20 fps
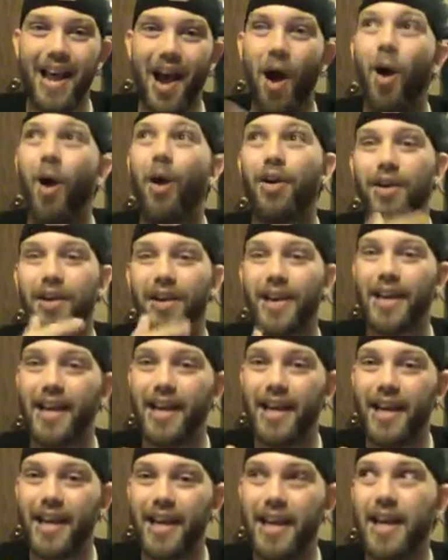
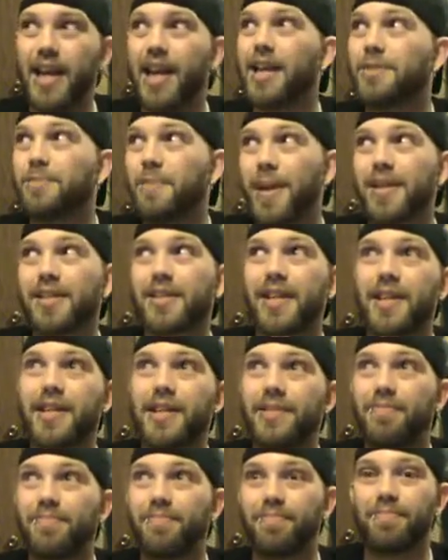hardly,
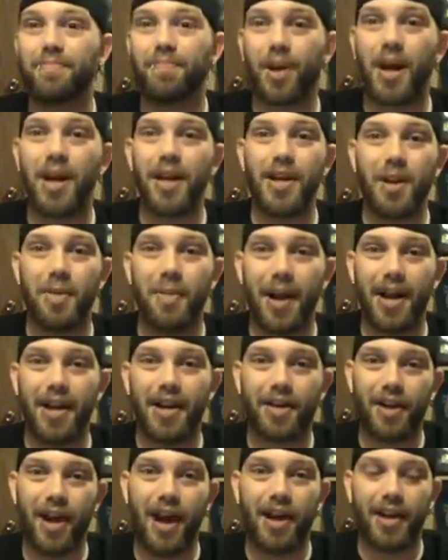especially probably nobody in
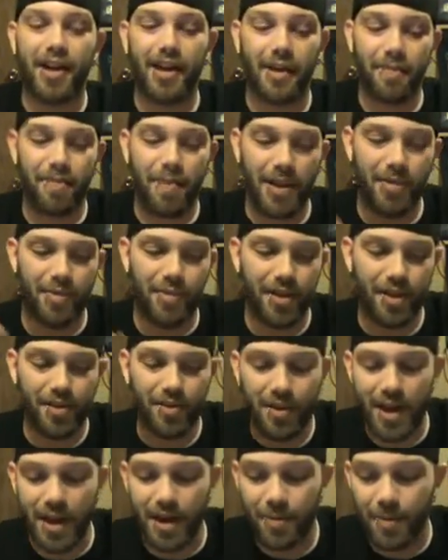the crowd can compete with
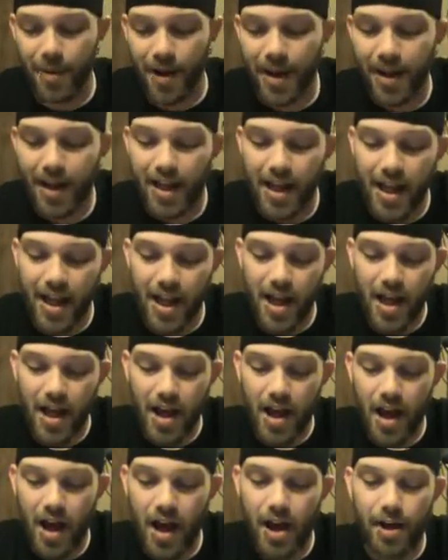you. Anyway,
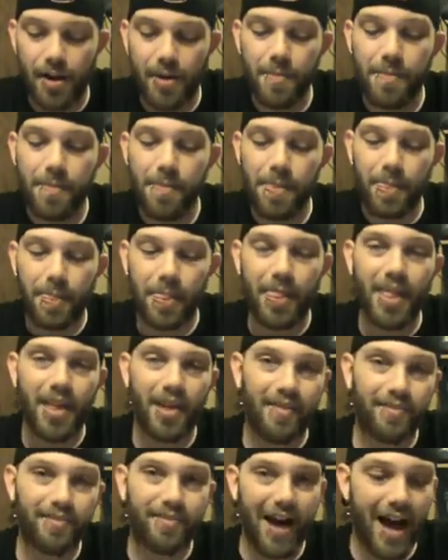5
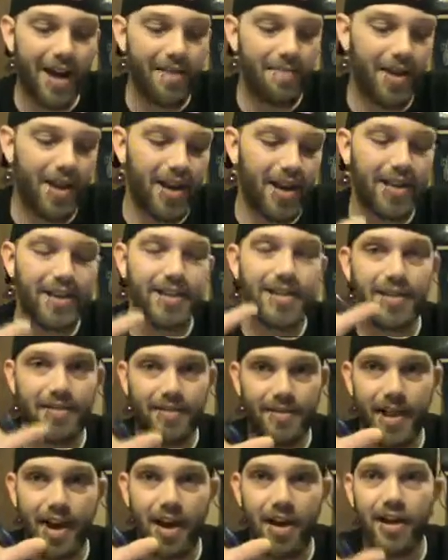minutes,
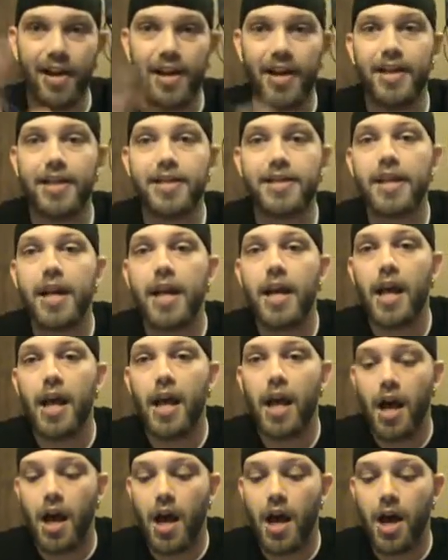there it is.
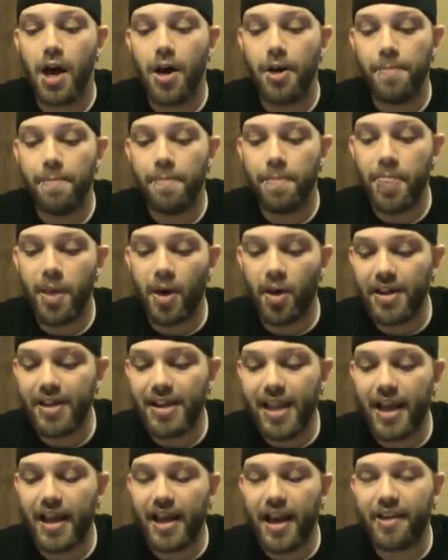The only
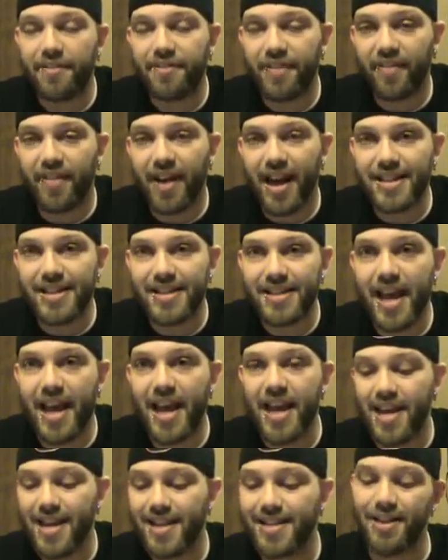thing left I've got to
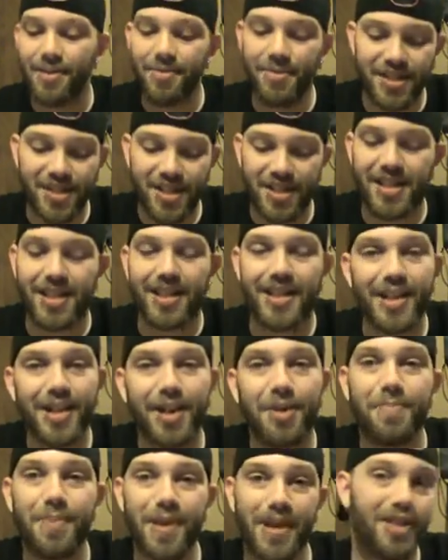say is it was just a
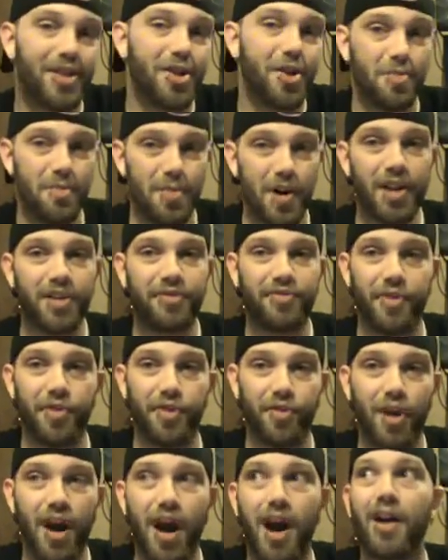little bit too much for
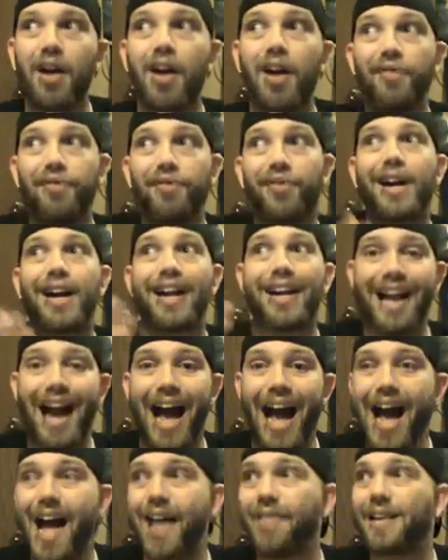The Rock. For a
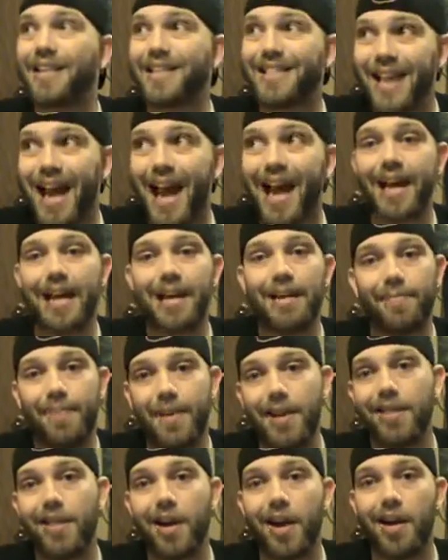guy that's not going to
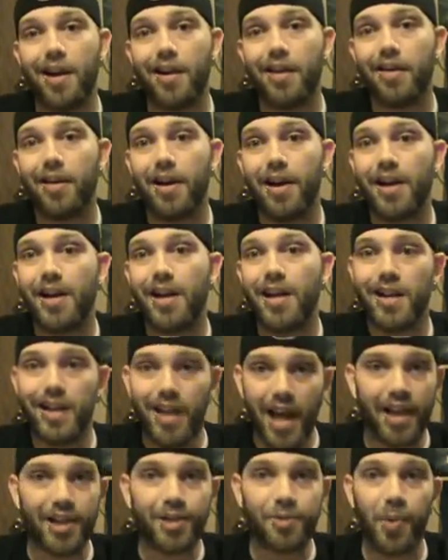be there
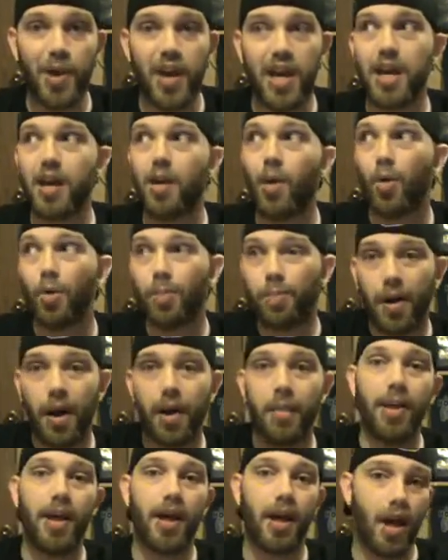next week or
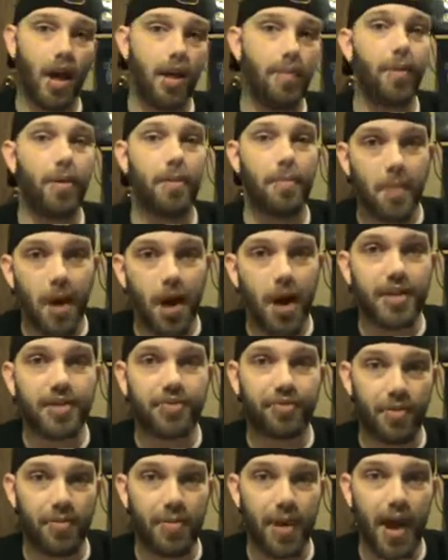probably a couple of
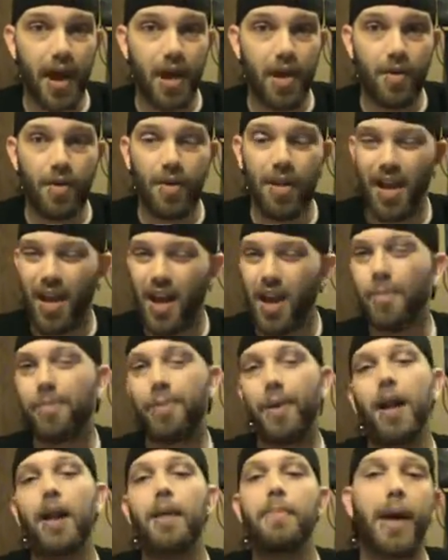months from now, he'll
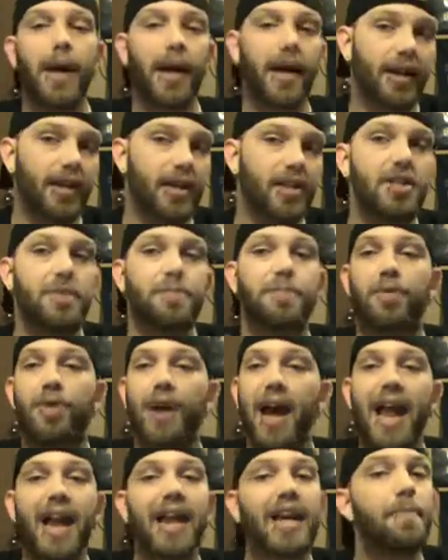probably make
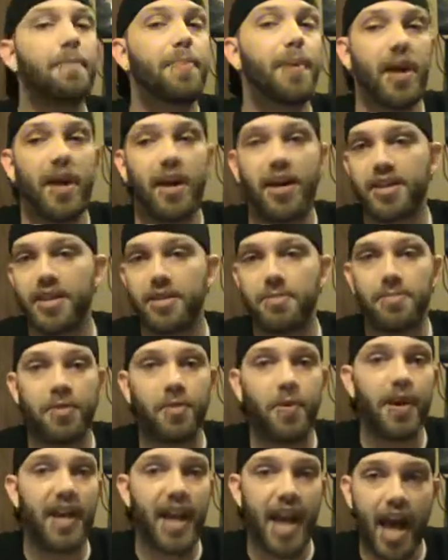sporadic appearances
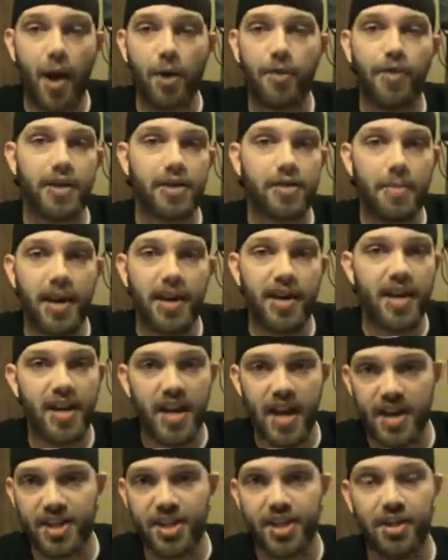between now and WrestleMania
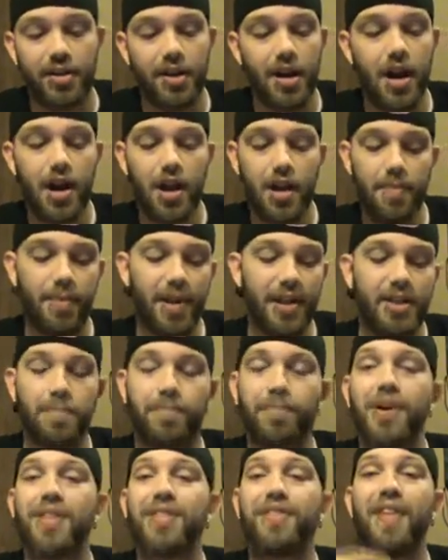next year. But to
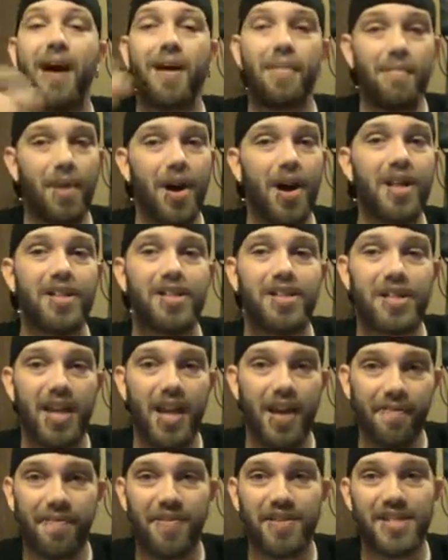put that much
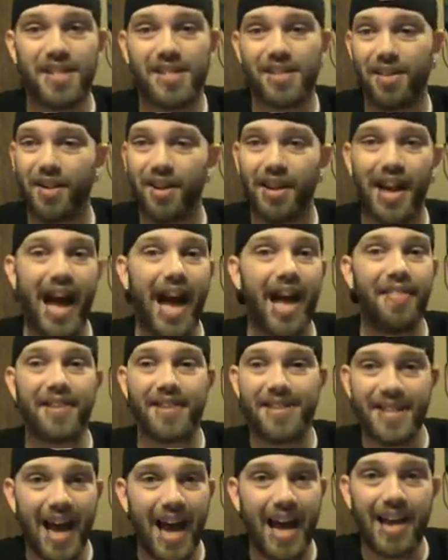emphasis on a guy
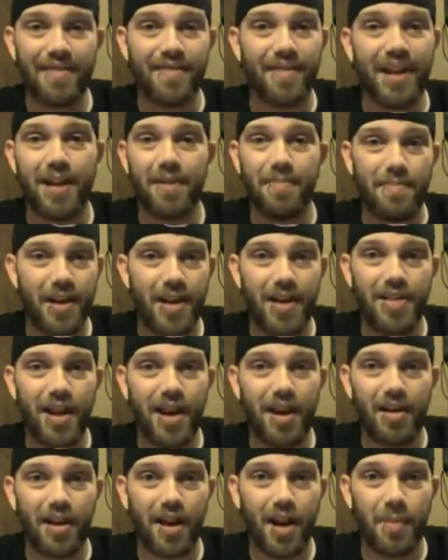that's not even going to be
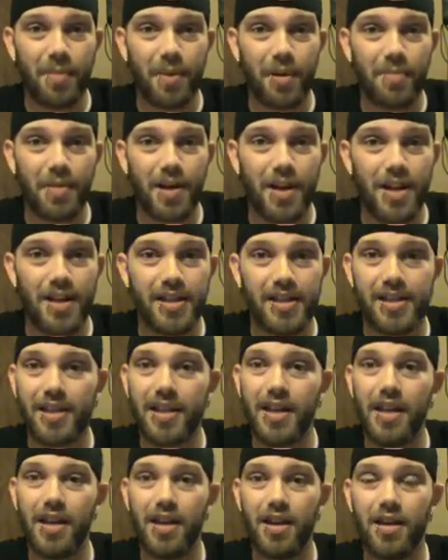there in a couple of months,
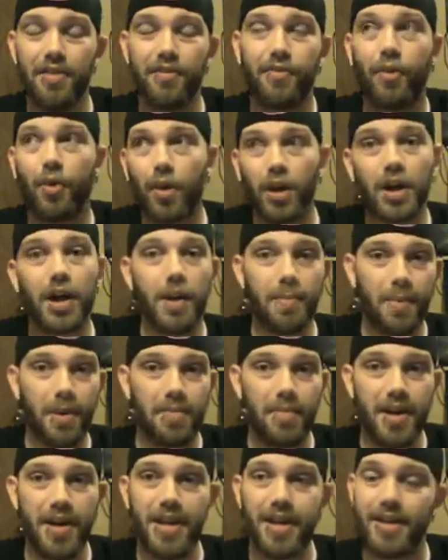for a couple
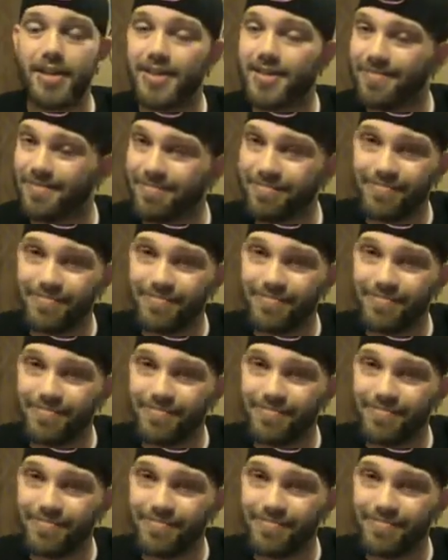of months,